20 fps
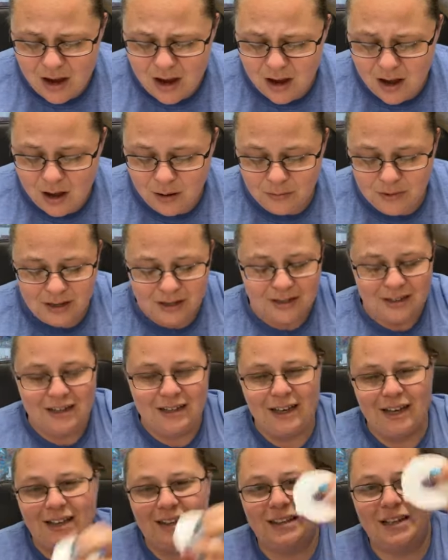Um,
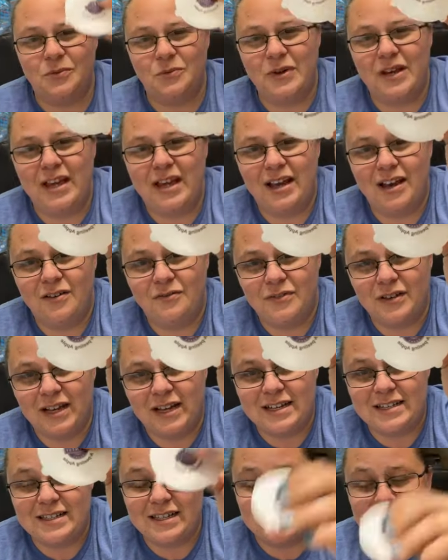and then we have,
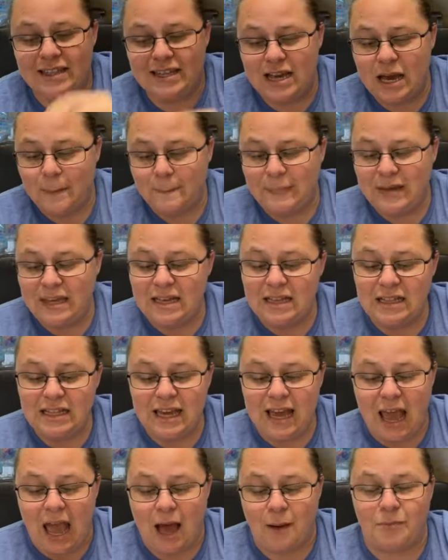like I said, the
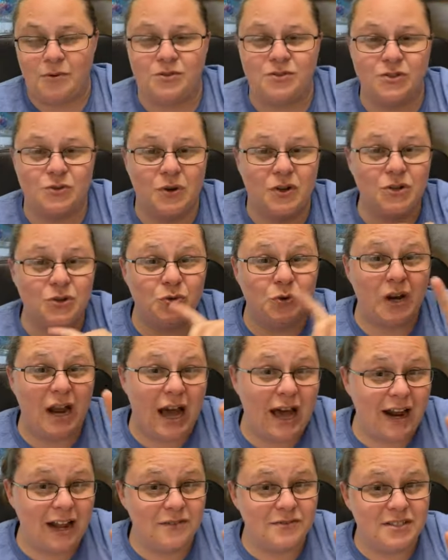appealing apple. So I do
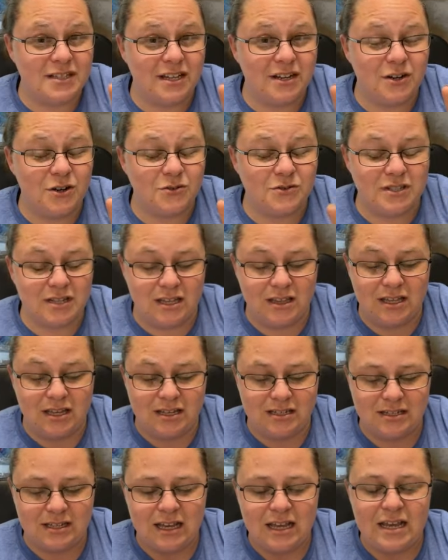not have scent notes on
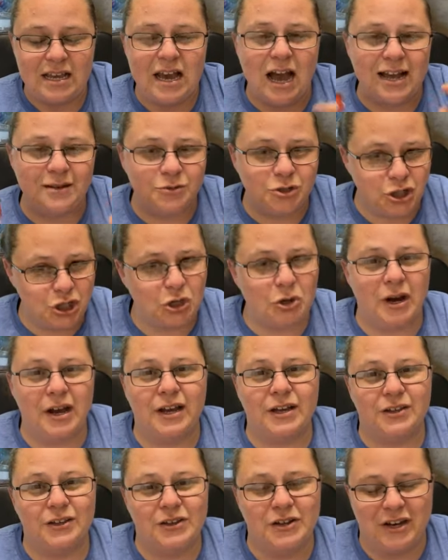this. I'm sure
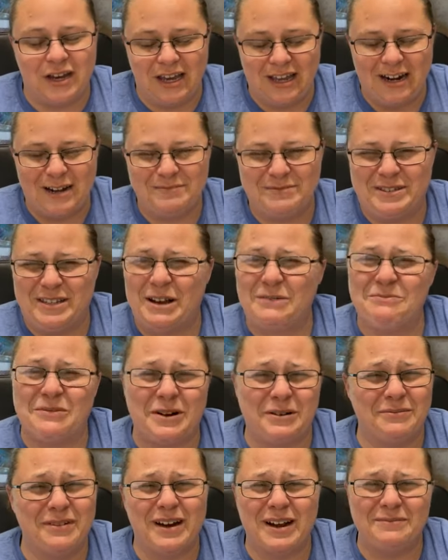I could look it up
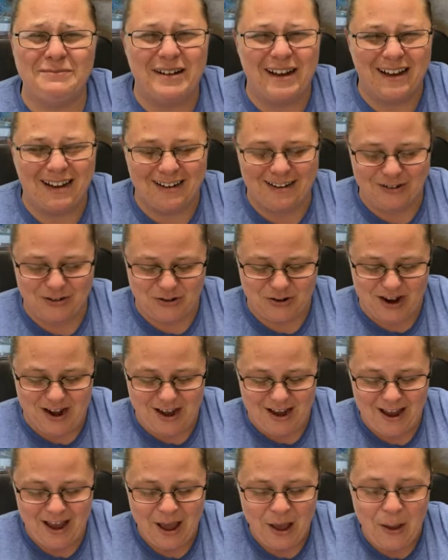somewhere, but I'm not going to
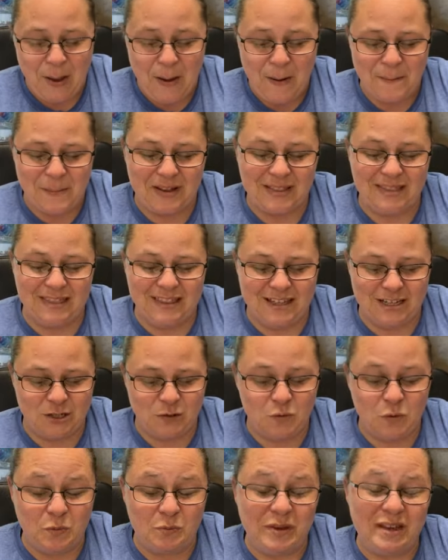try. But
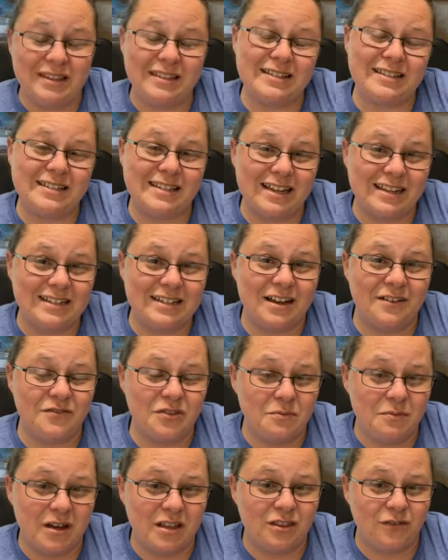this will be the scent
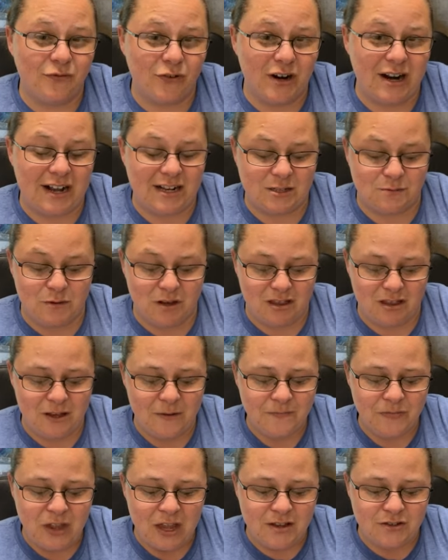of the month for next month.
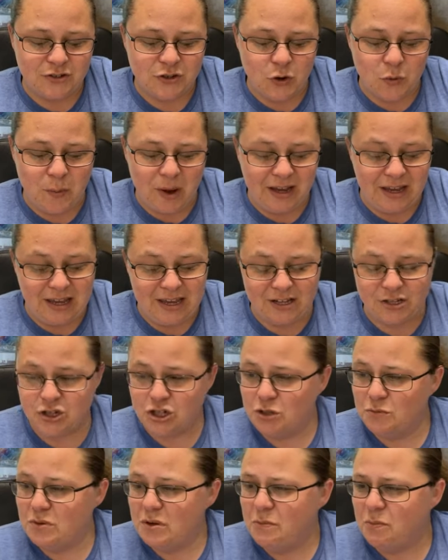So my
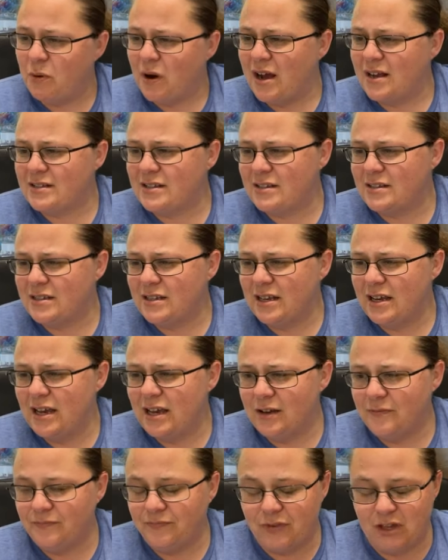kit should be
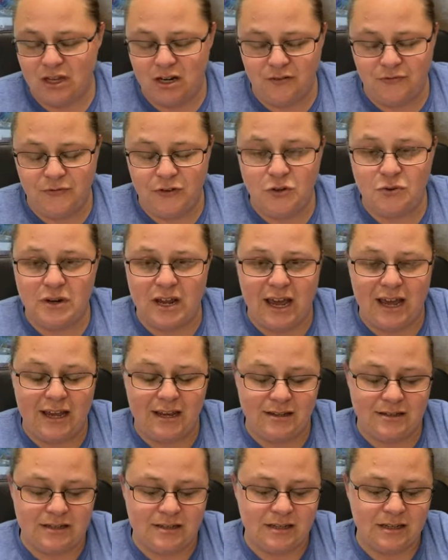processing in a few
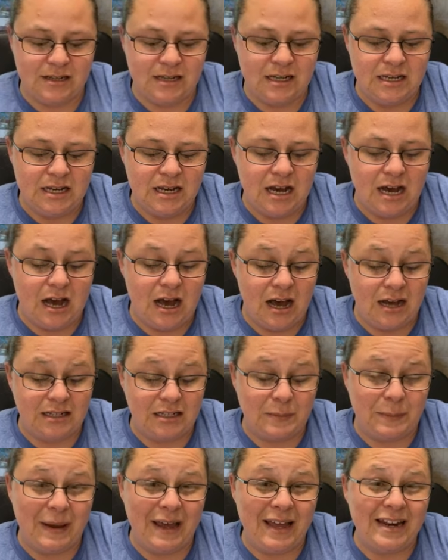days,
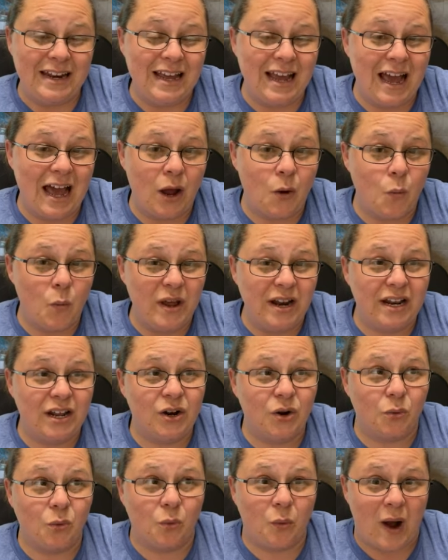uh, depending on when
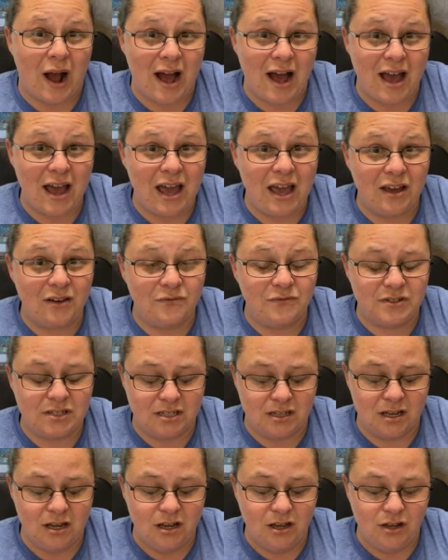it
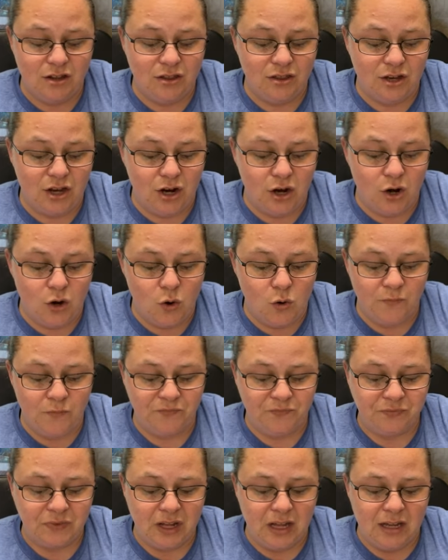arrives,
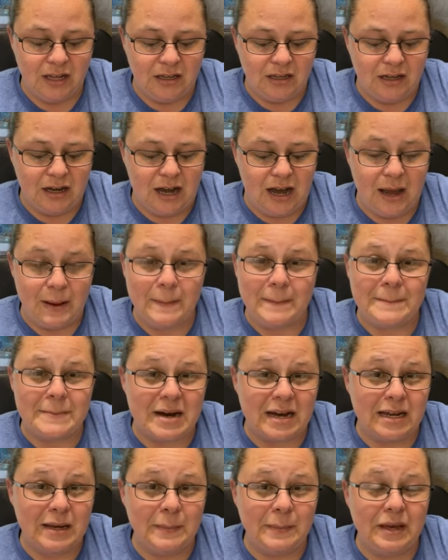though. I
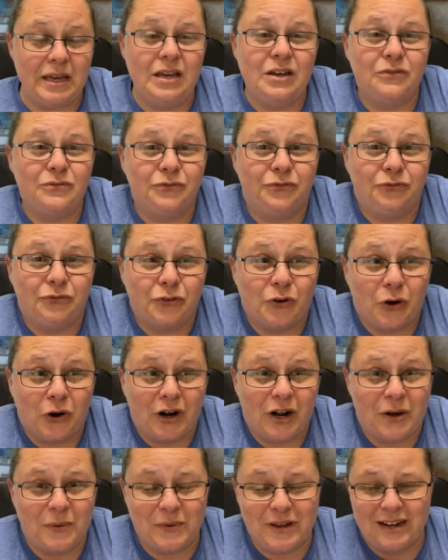might be in
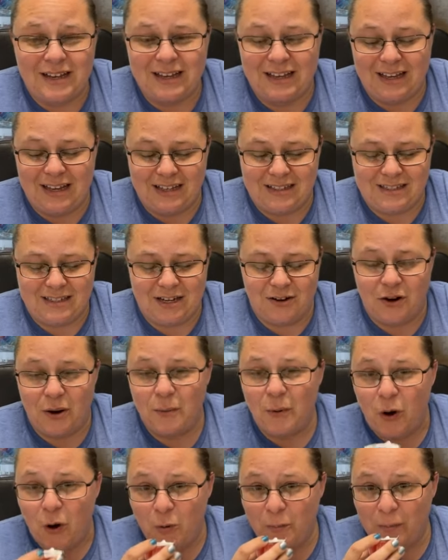Florida when it gets
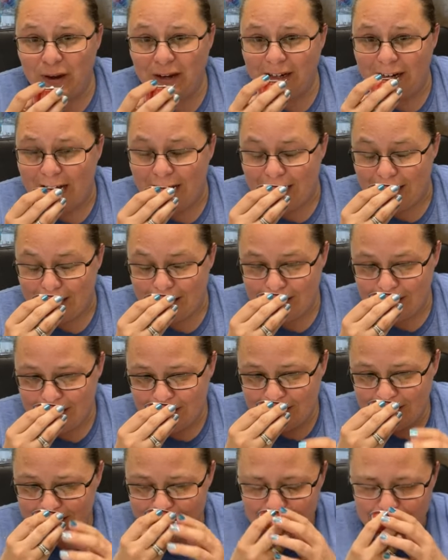here. I'm hoping not.
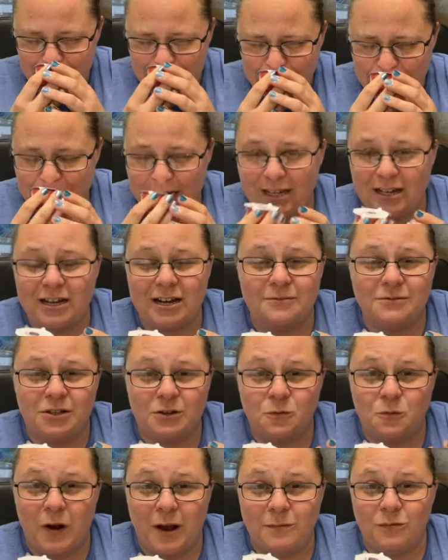I'm hoping it
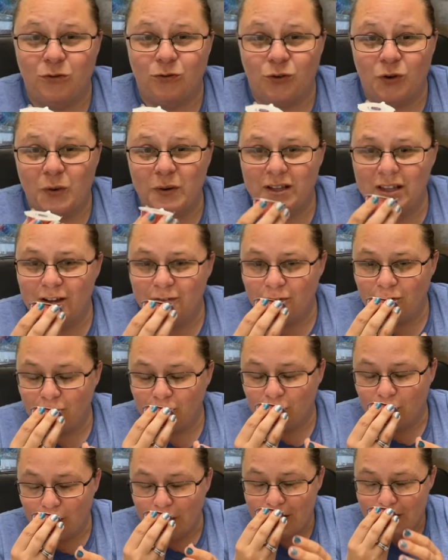comes in right before we leave
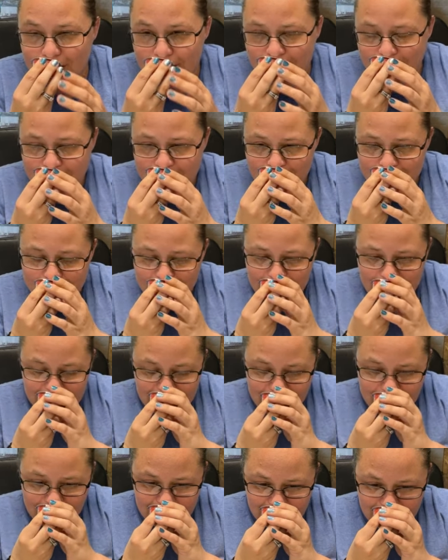for Florida.
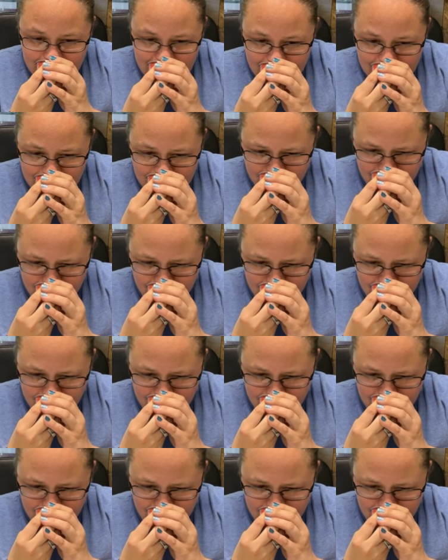Um,